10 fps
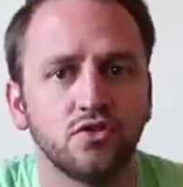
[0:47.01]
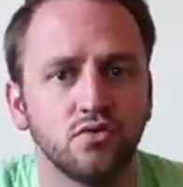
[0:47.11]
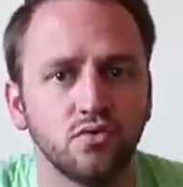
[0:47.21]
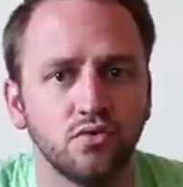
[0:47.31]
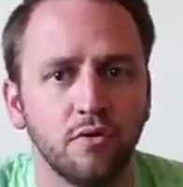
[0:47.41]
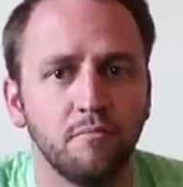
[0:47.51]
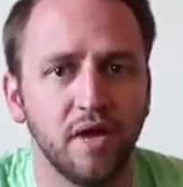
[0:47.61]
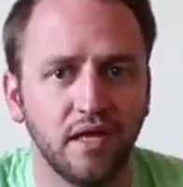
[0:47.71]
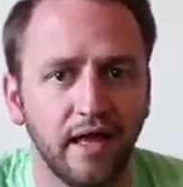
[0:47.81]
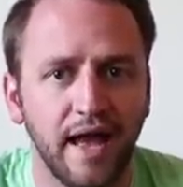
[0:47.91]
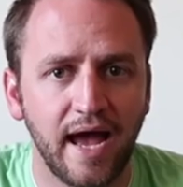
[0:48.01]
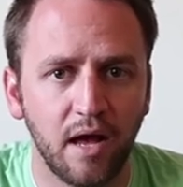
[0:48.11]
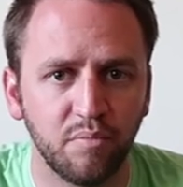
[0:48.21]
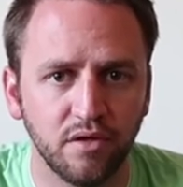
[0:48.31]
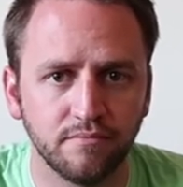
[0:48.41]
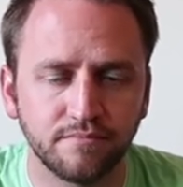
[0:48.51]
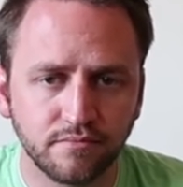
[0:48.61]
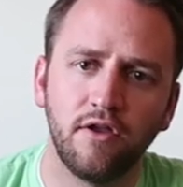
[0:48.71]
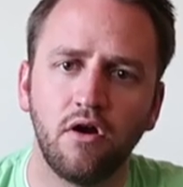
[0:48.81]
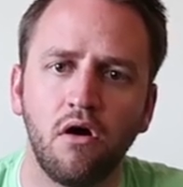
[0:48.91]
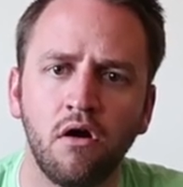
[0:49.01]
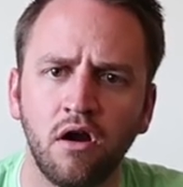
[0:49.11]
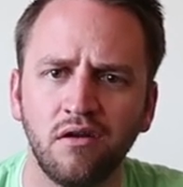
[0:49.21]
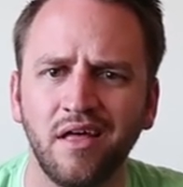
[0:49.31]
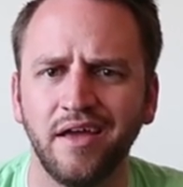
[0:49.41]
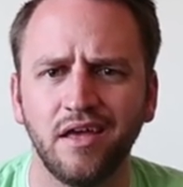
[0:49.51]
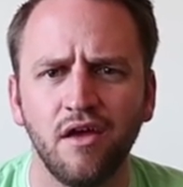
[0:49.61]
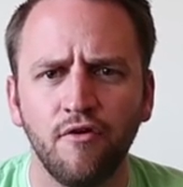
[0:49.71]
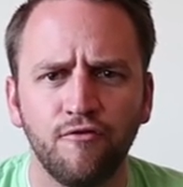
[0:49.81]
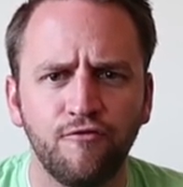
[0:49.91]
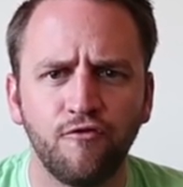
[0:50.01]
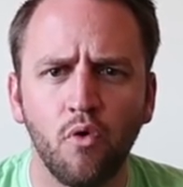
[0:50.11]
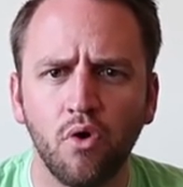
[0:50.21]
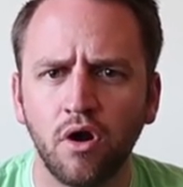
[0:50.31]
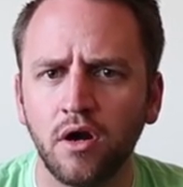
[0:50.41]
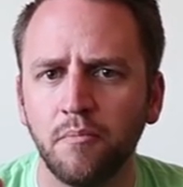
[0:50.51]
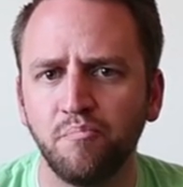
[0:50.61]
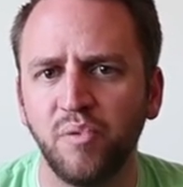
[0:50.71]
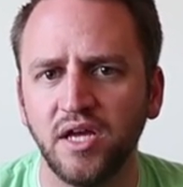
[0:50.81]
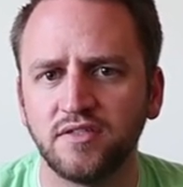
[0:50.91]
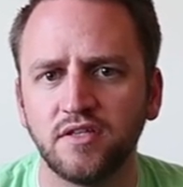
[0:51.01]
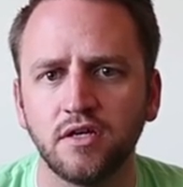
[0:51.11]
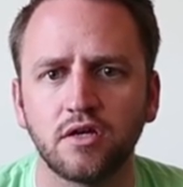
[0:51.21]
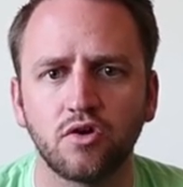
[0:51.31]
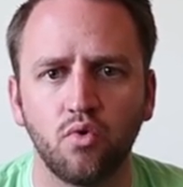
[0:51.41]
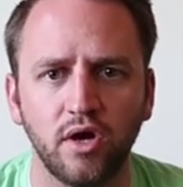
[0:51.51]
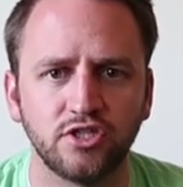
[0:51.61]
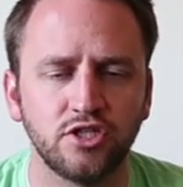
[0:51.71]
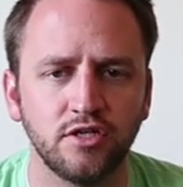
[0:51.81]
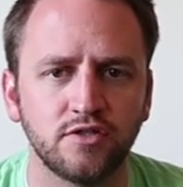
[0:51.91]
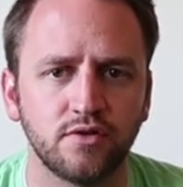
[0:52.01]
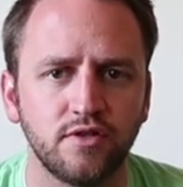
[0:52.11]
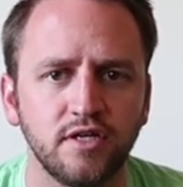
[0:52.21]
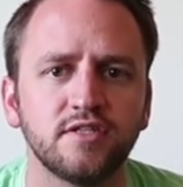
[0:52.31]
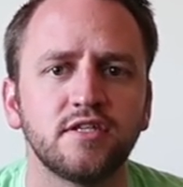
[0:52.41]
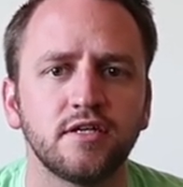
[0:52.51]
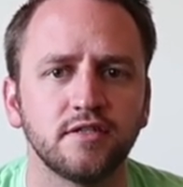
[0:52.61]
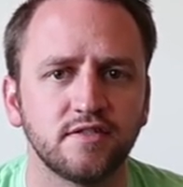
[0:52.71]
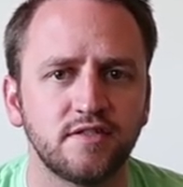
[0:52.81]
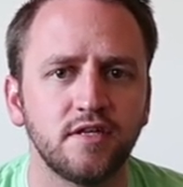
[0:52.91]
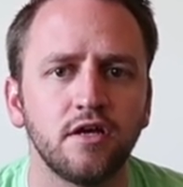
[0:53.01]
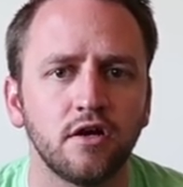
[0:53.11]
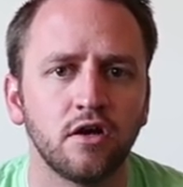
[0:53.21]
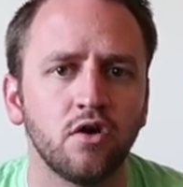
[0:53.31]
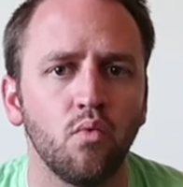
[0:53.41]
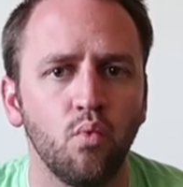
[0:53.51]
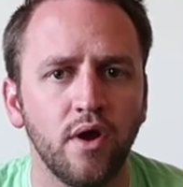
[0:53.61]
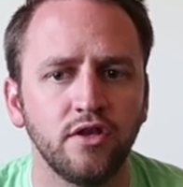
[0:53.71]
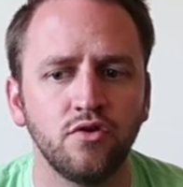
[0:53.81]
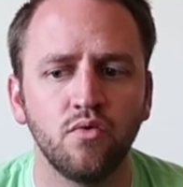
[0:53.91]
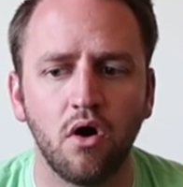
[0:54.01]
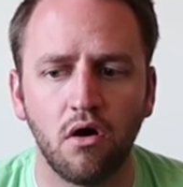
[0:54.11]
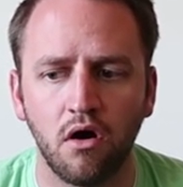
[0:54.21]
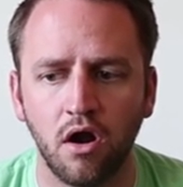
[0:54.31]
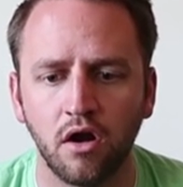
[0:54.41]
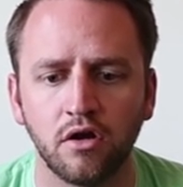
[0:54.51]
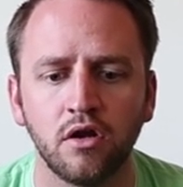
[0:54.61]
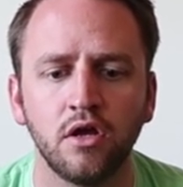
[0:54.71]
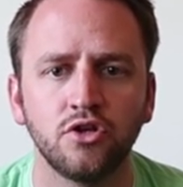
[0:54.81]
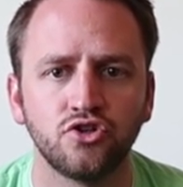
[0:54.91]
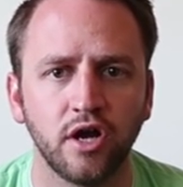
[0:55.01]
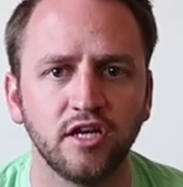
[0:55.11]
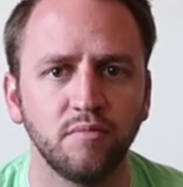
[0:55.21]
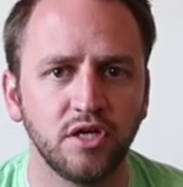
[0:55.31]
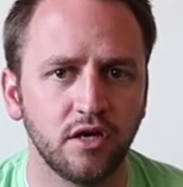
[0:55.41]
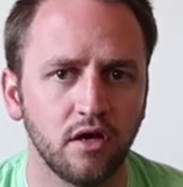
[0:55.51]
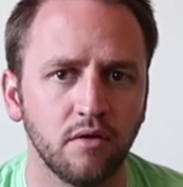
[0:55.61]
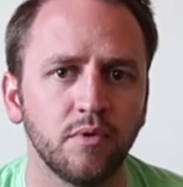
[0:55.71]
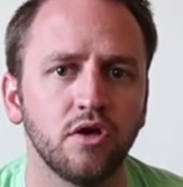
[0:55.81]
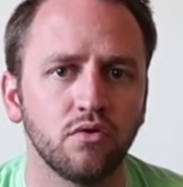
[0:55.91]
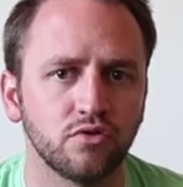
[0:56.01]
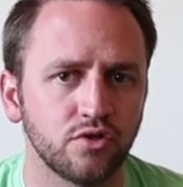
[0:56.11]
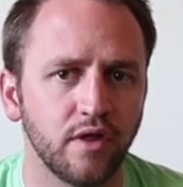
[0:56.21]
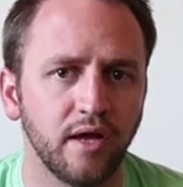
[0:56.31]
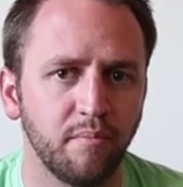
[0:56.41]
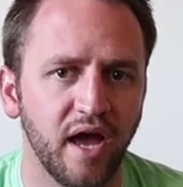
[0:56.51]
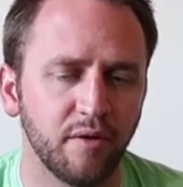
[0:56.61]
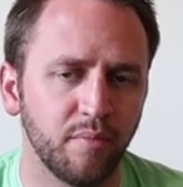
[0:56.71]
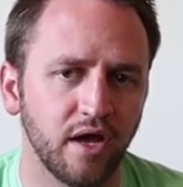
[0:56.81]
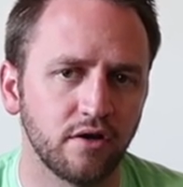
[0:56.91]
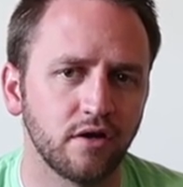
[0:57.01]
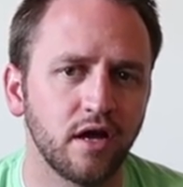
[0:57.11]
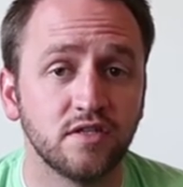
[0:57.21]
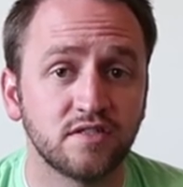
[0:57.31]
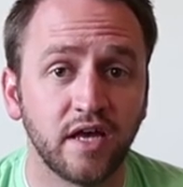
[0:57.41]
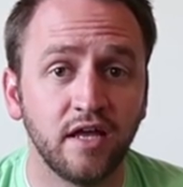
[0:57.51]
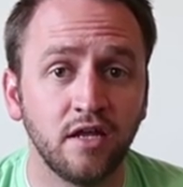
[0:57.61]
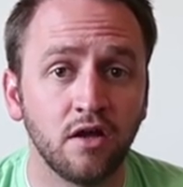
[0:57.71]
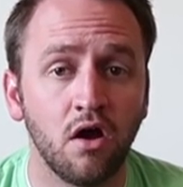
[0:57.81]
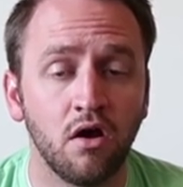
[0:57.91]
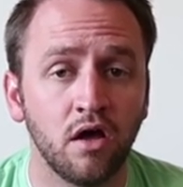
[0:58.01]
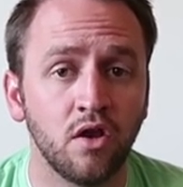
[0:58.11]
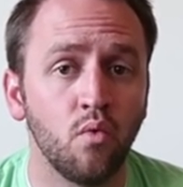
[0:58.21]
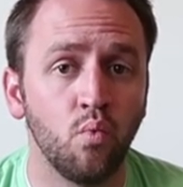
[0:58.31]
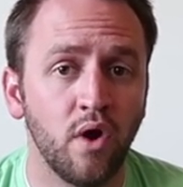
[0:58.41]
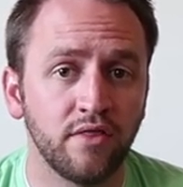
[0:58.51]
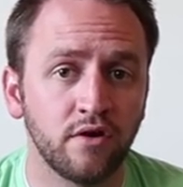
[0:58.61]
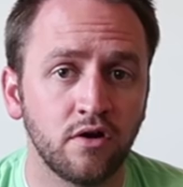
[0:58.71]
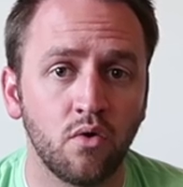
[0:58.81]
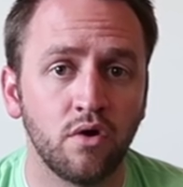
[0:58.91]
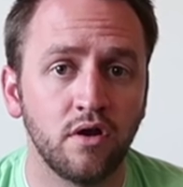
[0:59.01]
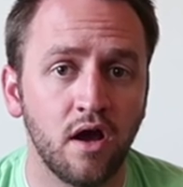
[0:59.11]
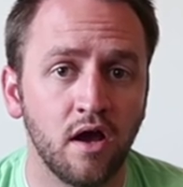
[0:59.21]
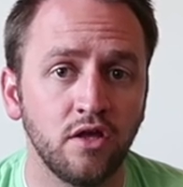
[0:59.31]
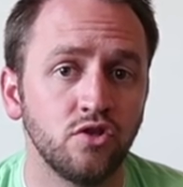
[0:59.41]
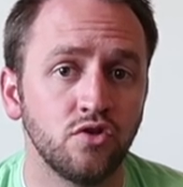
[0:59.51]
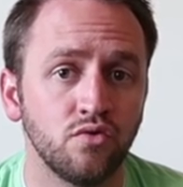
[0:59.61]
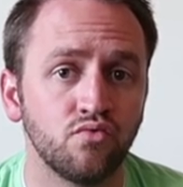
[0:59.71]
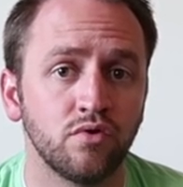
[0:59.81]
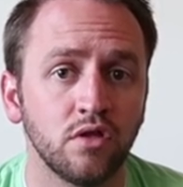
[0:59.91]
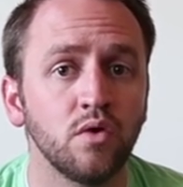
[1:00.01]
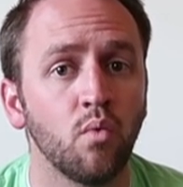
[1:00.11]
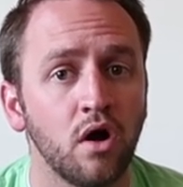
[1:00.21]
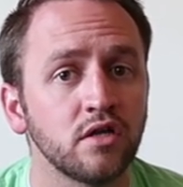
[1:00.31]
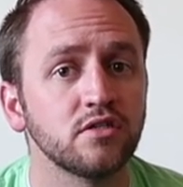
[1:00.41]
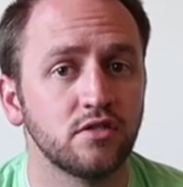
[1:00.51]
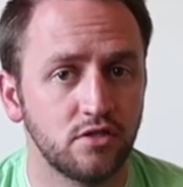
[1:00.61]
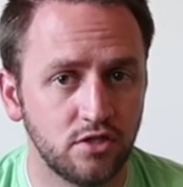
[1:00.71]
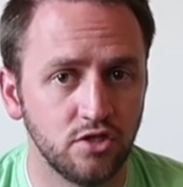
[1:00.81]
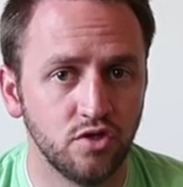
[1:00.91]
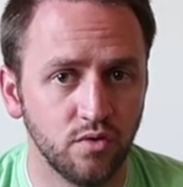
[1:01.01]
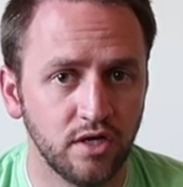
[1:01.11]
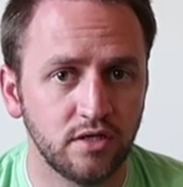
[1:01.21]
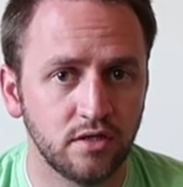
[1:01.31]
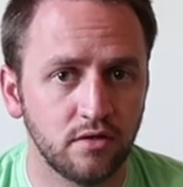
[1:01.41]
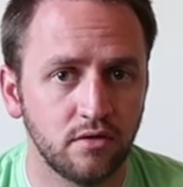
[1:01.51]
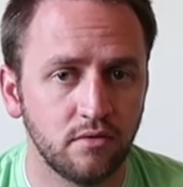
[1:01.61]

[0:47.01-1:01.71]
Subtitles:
to make it happen. There are like four basic questions or things to consider when you are trying to become an ultralight backpacker. Deciding on whether or not you really want to do it,